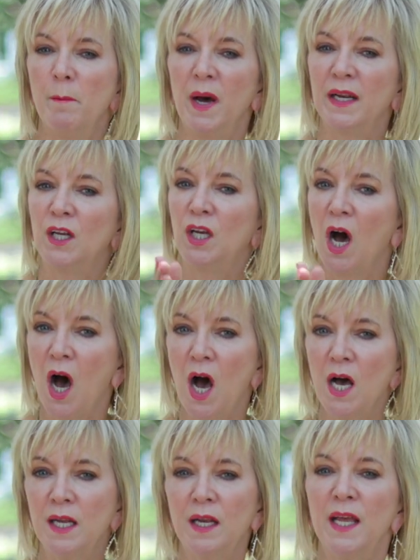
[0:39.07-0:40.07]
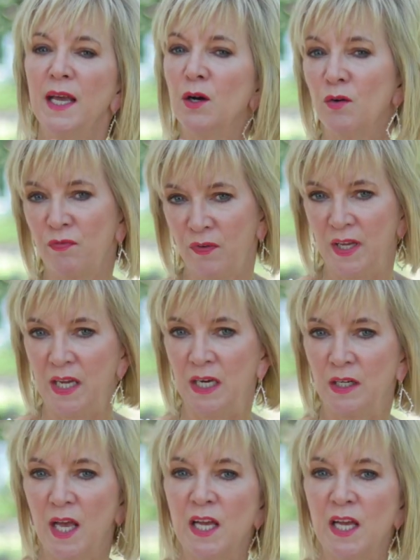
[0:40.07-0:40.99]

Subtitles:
But God intervened